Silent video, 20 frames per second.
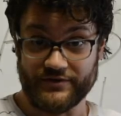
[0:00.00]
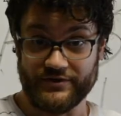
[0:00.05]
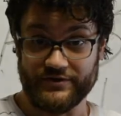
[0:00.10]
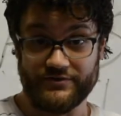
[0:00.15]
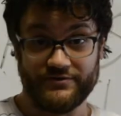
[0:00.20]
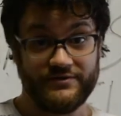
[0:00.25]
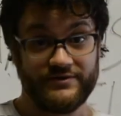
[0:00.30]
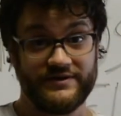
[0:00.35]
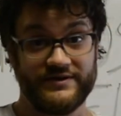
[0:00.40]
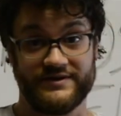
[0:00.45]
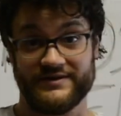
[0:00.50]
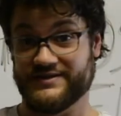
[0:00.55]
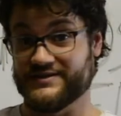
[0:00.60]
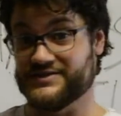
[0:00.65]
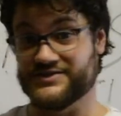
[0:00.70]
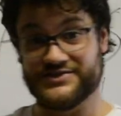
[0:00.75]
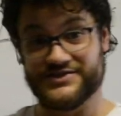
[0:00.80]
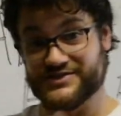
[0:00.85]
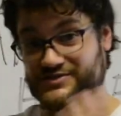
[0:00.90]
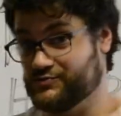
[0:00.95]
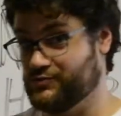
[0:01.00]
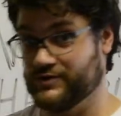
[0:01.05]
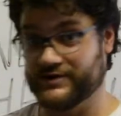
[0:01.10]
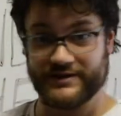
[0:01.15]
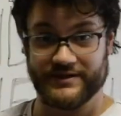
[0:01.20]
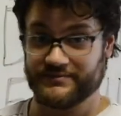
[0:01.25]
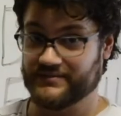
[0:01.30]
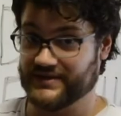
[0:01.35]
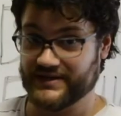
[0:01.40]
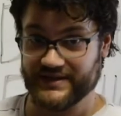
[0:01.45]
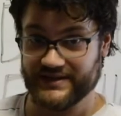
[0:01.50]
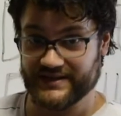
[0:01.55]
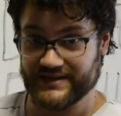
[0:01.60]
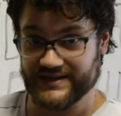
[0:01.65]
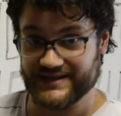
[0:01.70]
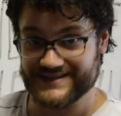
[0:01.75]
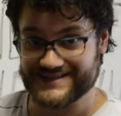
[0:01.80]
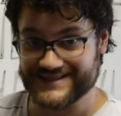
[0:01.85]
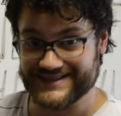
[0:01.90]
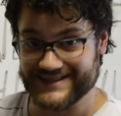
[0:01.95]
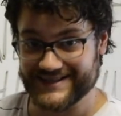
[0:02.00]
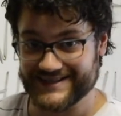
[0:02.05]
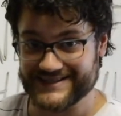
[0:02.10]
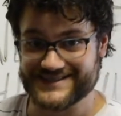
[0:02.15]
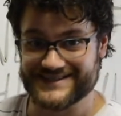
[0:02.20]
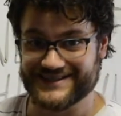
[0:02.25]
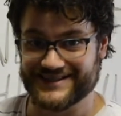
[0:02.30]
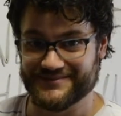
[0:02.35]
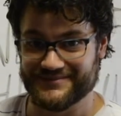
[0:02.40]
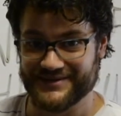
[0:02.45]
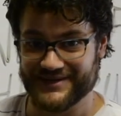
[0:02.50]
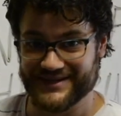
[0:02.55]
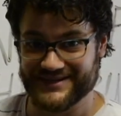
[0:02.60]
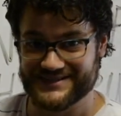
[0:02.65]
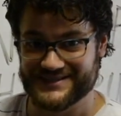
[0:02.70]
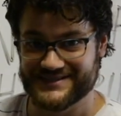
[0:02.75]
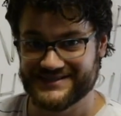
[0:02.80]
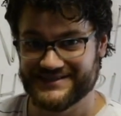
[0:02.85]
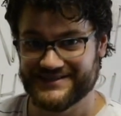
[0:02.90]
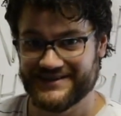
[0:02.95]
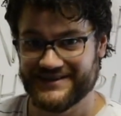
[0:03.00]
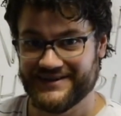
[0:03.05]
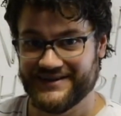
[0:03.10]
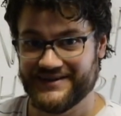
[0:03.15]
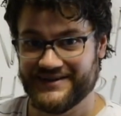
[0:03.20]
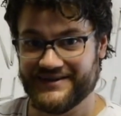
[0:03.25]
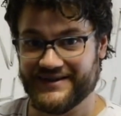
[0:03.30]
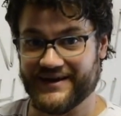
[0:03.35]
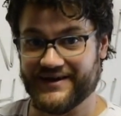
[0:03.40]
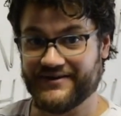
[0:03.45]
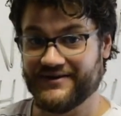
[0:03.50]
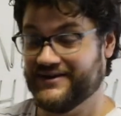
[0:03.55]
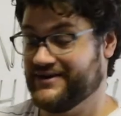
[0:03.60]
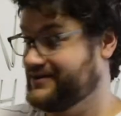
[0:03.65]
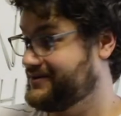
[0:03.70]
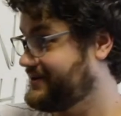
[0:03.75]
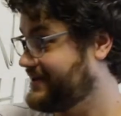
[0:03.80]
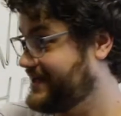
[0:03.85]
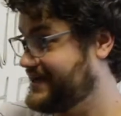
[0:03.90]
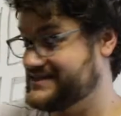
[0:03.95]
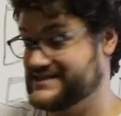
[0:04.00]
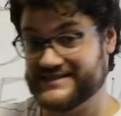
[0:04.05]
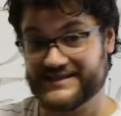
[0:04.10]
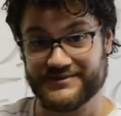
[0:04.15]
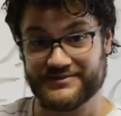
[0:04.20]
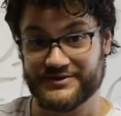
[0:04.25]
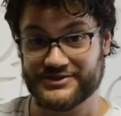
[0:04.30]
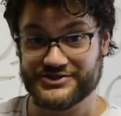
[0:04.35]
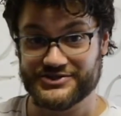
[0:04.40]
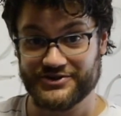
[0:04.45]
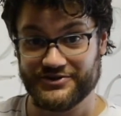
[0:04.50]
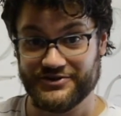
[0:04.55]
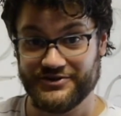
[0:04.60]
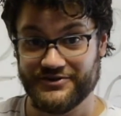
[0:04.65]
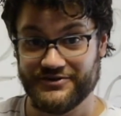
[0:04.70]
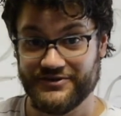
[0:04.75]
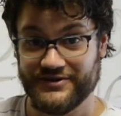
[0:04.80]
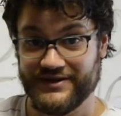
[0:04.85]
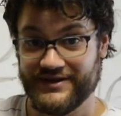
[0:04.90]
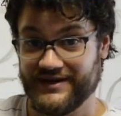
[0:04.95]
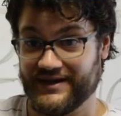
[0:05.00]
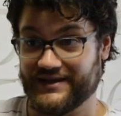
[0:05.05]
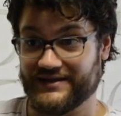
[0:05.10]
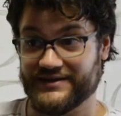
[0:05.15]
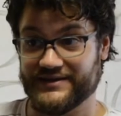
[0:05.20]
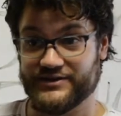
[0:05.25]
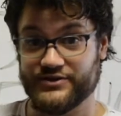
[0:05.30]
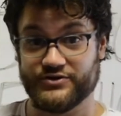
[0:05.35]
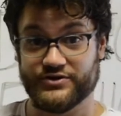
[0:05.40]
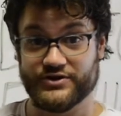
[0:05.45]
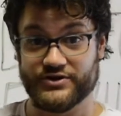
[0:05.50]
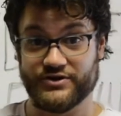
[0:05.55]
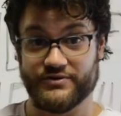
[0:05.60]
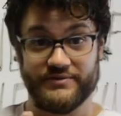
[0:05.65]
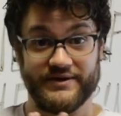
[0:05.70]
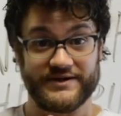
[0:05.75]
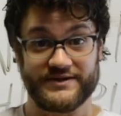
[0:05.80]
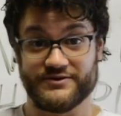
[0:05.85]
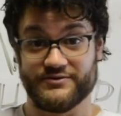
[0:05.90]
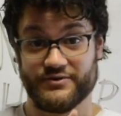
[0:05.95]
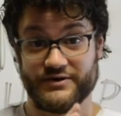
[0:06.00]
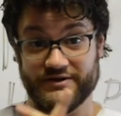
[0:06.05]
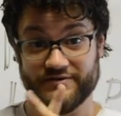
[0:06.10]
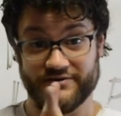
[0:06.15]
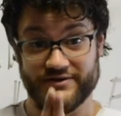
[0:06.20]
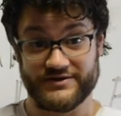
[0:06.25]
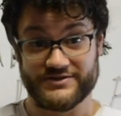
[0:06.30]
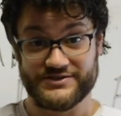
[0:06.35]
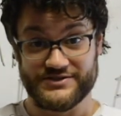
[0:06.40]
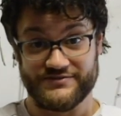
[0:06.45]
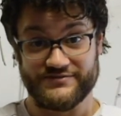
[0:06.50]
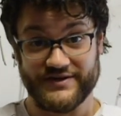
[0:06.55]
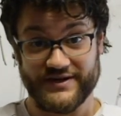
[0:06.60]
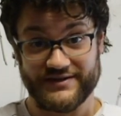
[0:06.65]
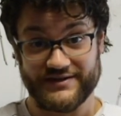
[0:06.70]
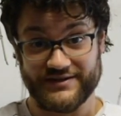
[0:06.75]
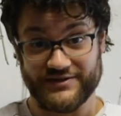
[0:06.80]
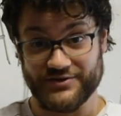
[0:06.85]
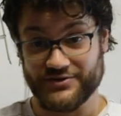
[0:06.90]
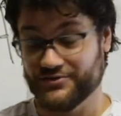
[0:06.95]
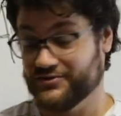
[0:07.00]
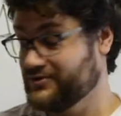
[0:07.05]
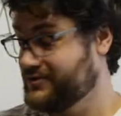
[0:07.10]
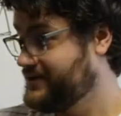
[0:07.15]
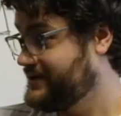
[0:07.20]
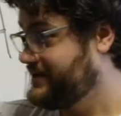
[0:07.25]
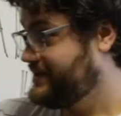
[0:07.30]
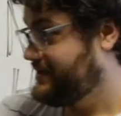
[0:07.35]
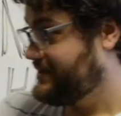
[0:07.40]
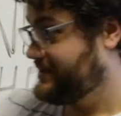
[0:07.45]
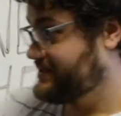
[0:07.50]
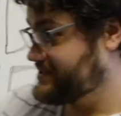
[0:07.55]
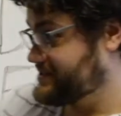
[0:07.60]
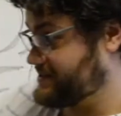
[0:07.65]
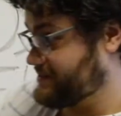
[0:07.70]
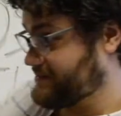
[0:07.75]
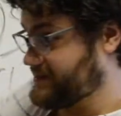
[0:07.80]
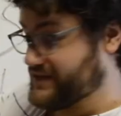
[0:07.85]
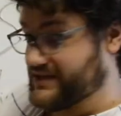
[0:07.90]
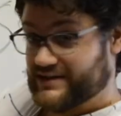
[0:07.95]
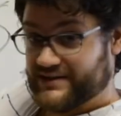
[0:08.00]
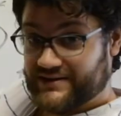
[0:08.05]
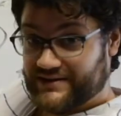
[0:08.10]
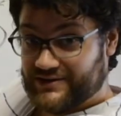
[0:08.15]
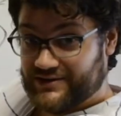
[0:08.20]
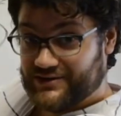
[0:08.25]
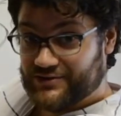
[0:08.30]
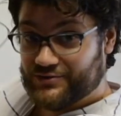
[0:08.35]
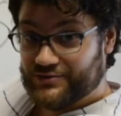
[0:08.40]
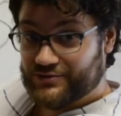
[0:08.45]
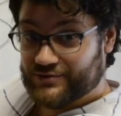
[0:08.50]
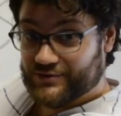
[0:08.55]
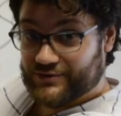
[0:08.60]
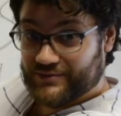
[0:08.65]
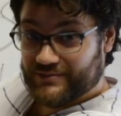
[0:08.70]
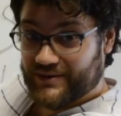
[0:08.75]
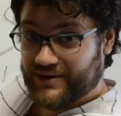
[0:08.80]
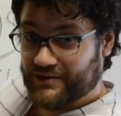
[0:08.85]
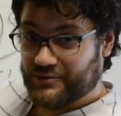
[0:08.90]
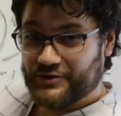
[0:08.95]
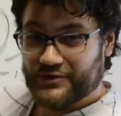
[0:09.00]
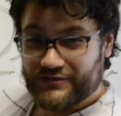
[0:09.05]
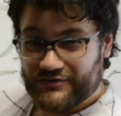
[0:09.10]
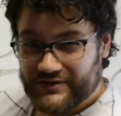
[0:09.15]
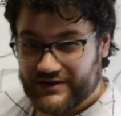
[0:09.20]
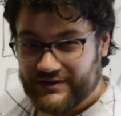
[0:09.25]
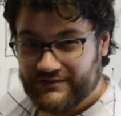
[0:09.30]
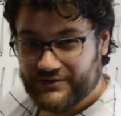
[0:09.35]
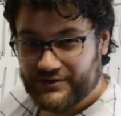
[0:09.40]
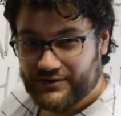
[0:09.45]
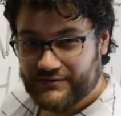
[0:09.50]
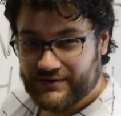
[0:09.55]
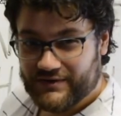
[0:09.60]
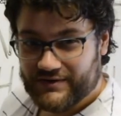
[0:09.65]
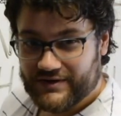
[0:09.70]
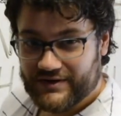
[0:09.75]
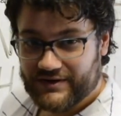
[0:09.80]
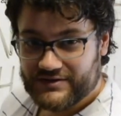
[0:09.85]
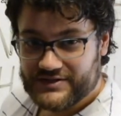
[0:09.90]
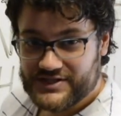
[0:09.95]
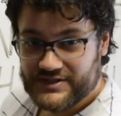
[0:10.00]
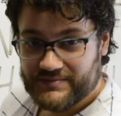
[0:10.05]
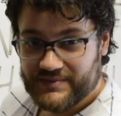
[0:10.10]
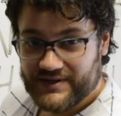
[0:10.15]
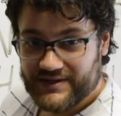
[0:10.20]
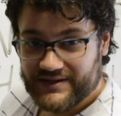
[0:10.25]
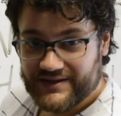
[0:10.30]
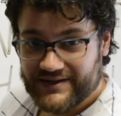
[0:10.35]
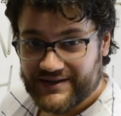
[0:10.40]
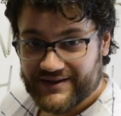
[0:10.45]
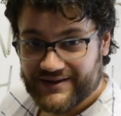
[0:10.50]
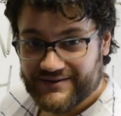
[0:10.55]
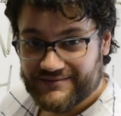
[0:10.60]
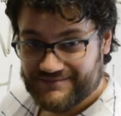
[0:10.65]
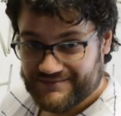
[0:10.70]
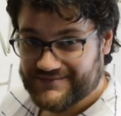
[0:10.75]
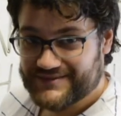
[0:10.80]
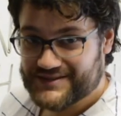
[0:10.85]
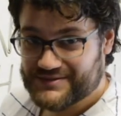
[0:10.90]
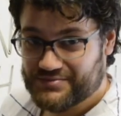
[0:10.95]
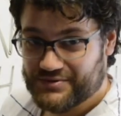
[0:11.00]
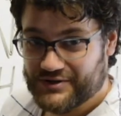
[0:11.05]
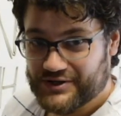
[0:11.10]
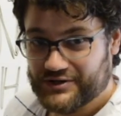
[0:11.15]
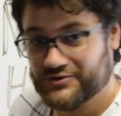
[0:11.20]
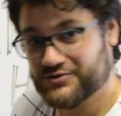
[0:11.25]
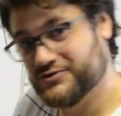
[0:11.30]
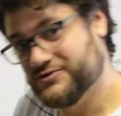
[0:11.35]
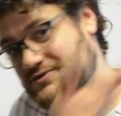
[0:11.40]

you. This is just one of the many things the kids club does. Now, last thing I'm going to show you, and then you can go back to whatever else you've got to do, is something in the youth room. I wonder if any of you have ever actually been in there. It's pretty cool.